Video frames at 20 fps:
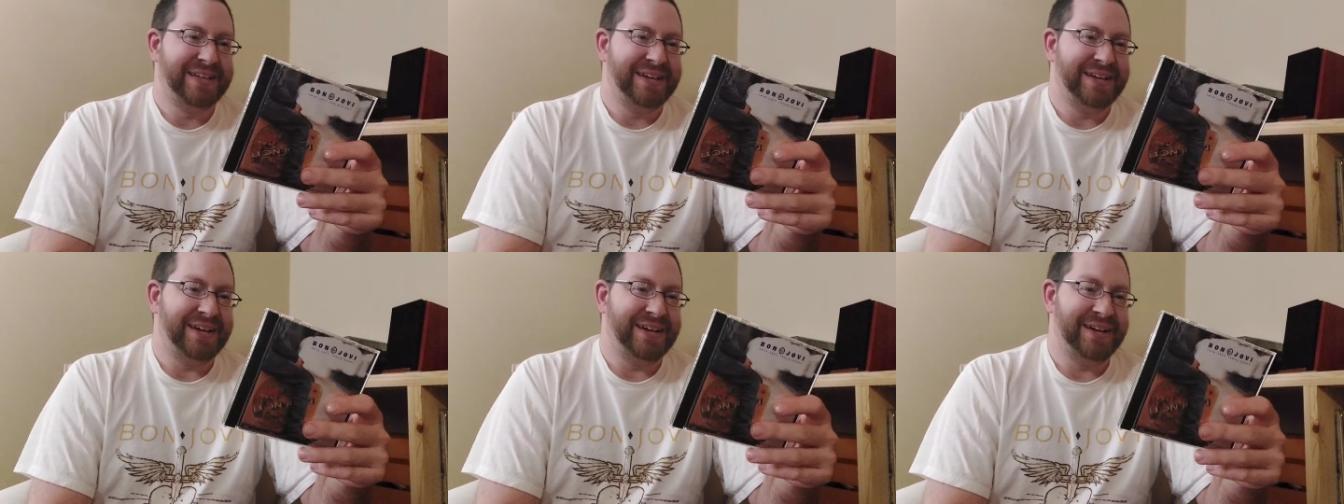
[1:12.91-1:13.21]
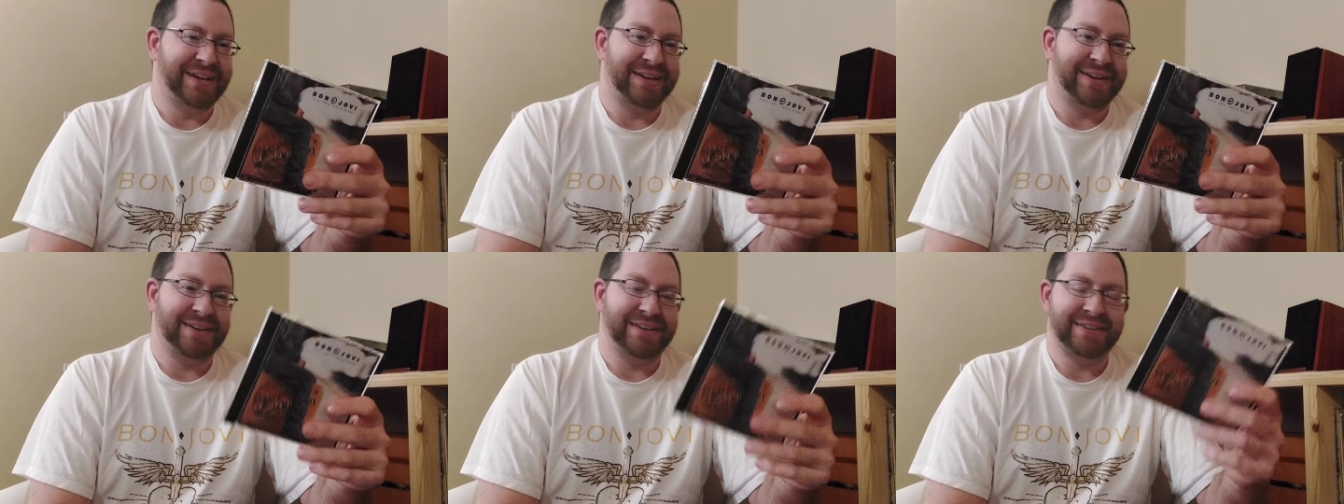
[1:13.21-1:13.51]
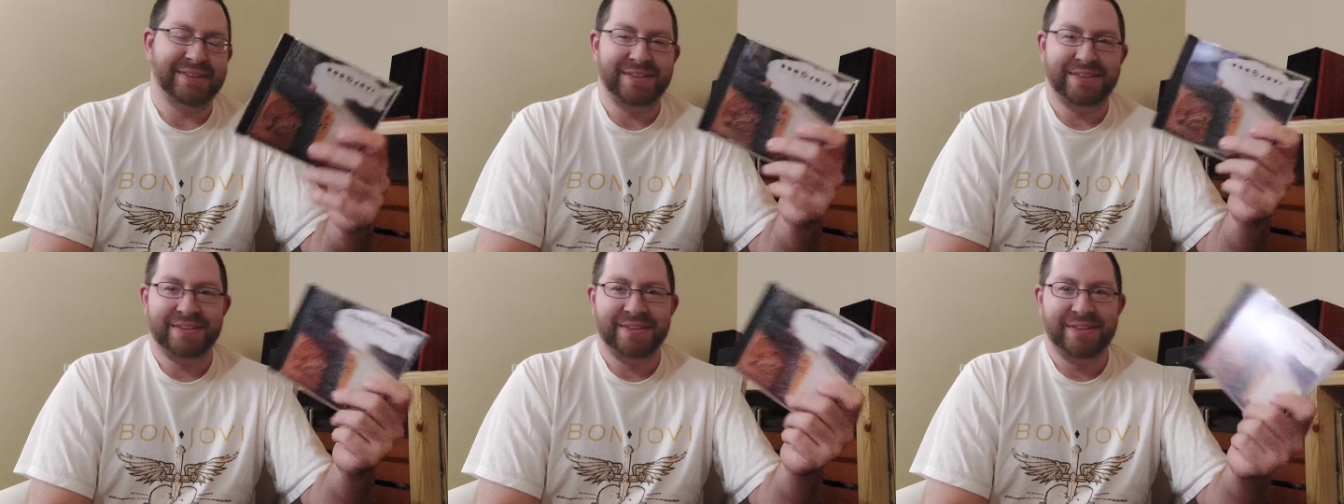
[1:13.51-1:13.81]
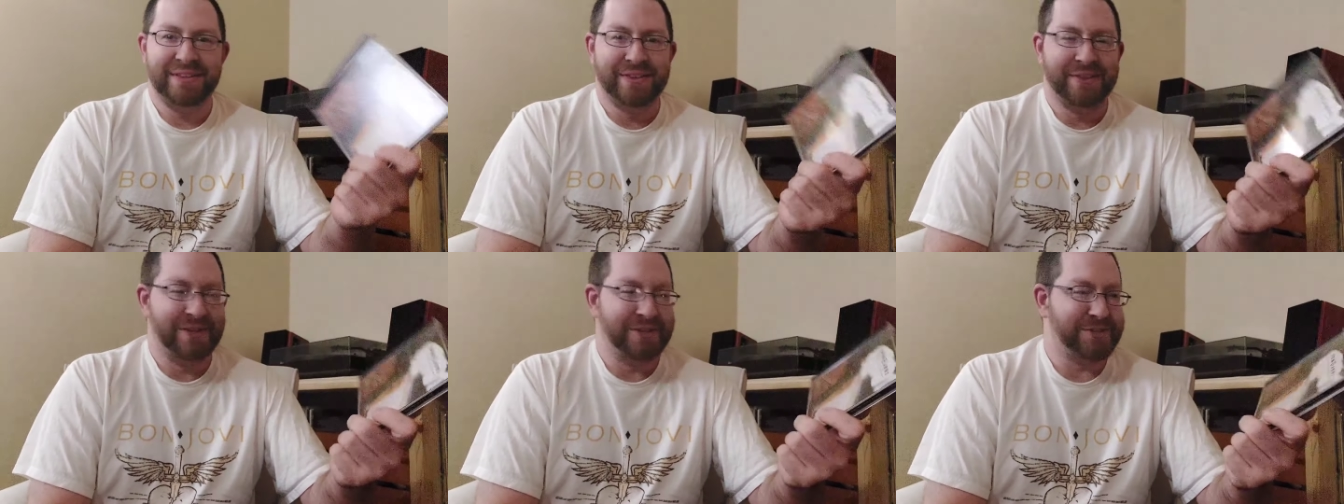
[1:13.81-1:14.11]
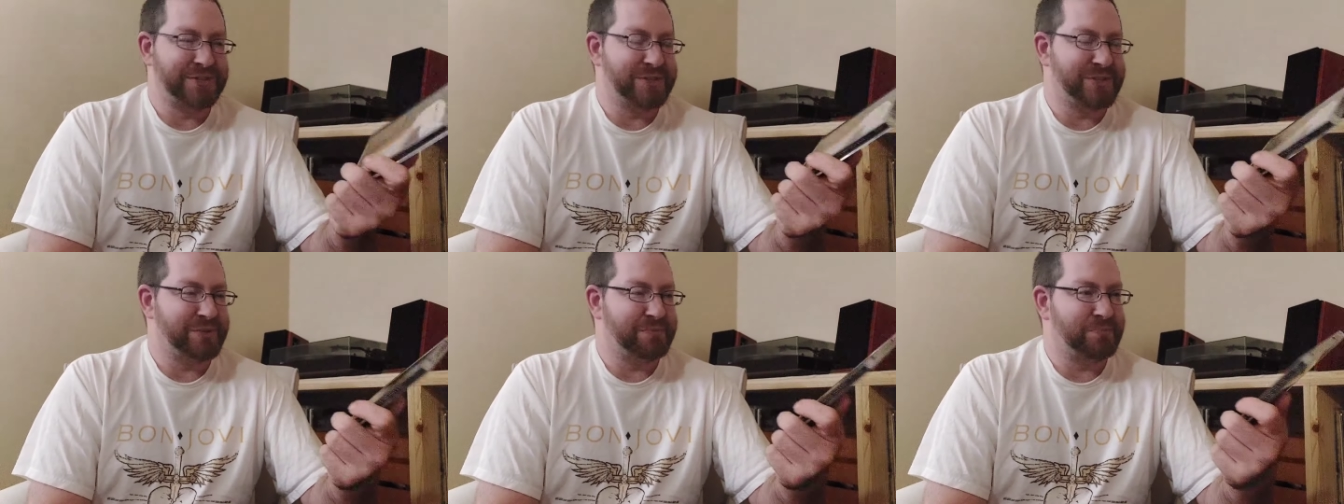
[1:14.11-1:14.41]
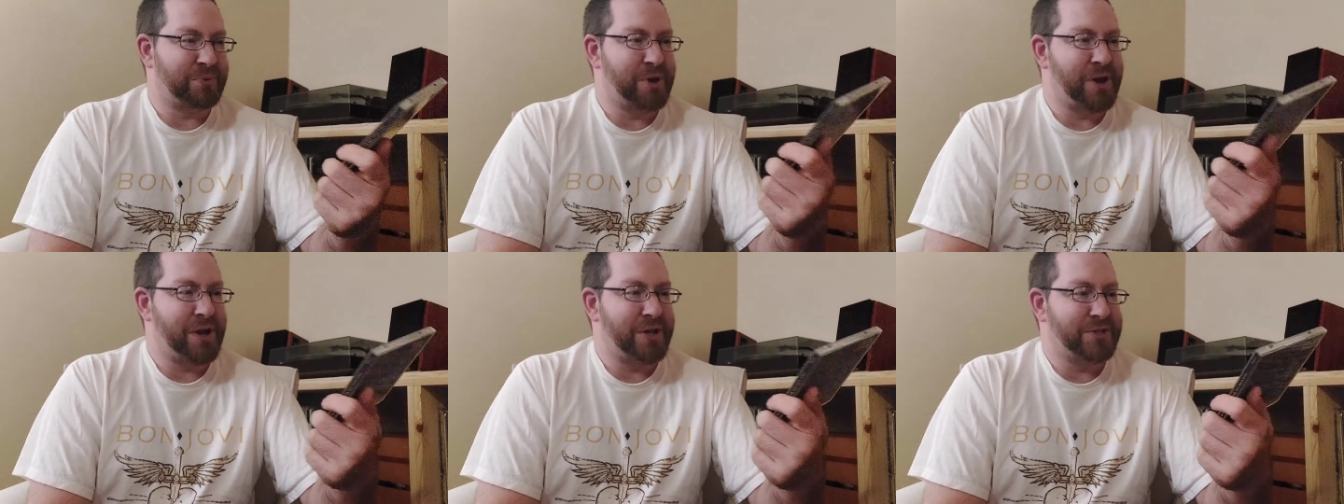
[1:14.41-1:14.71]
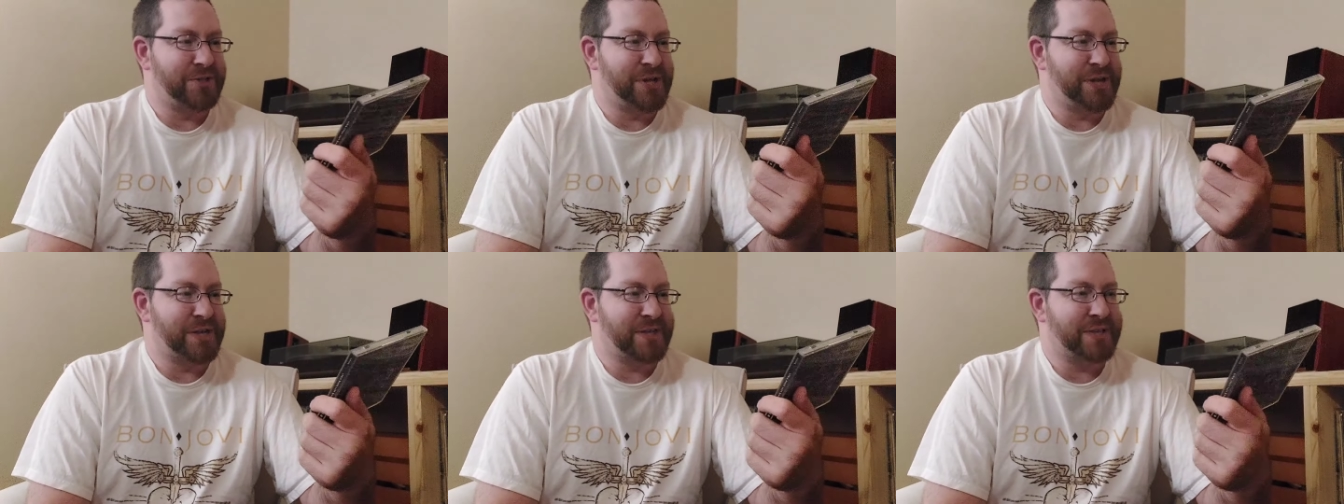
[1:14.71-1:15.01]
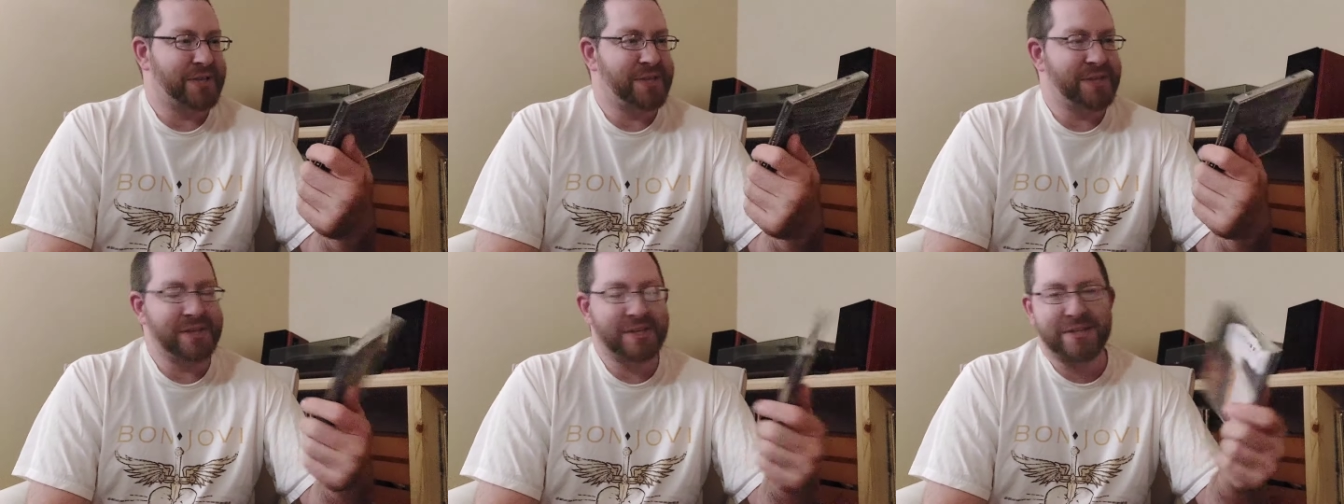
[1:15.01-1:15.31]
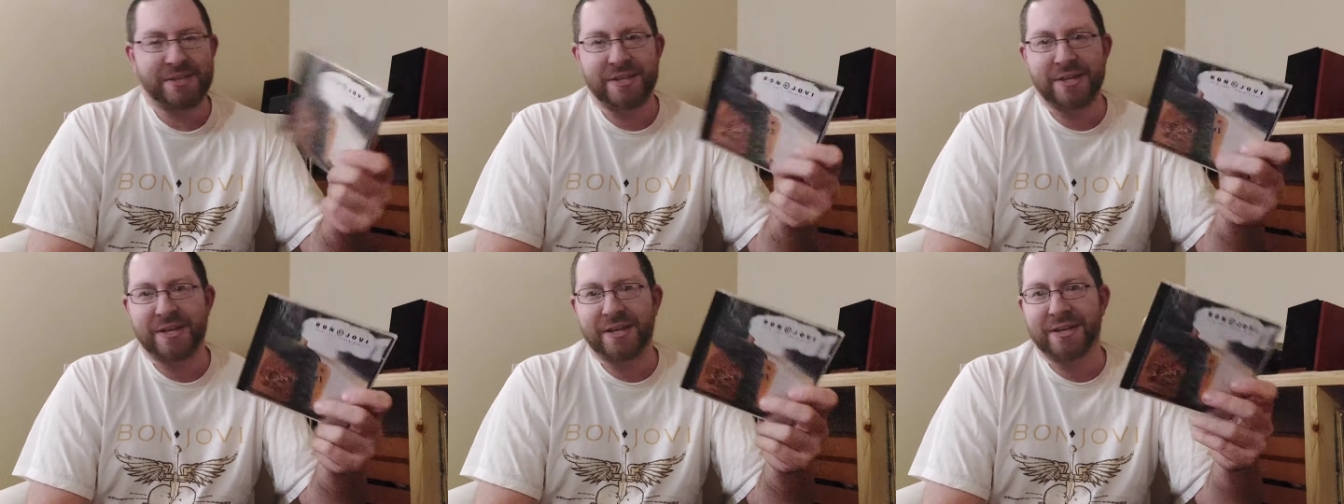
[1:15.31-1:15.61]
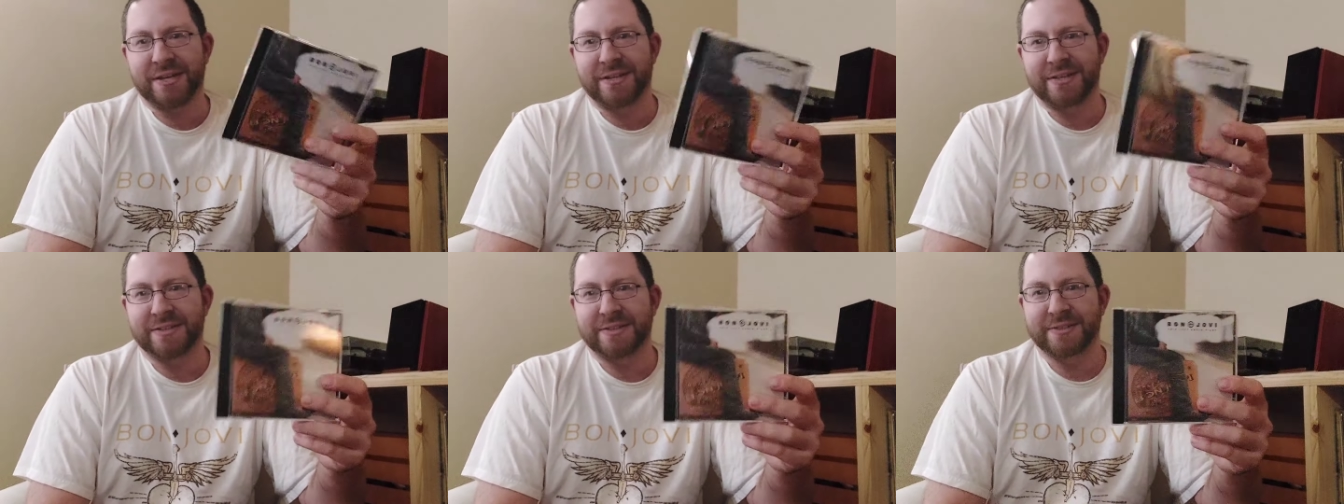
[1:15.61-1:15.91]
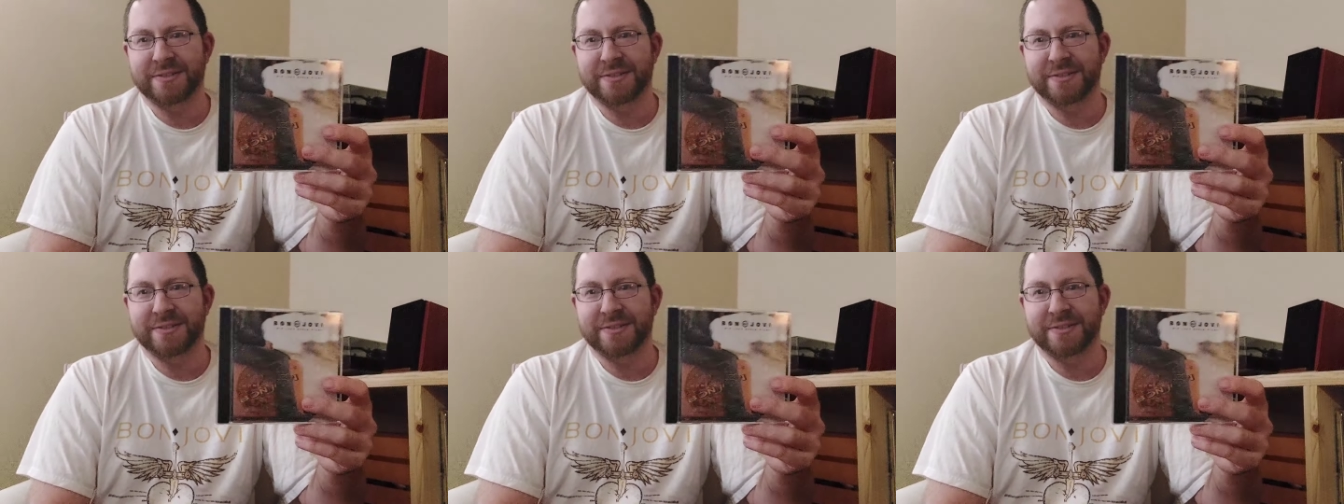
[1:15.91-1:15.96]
Uh, this is a project that uh,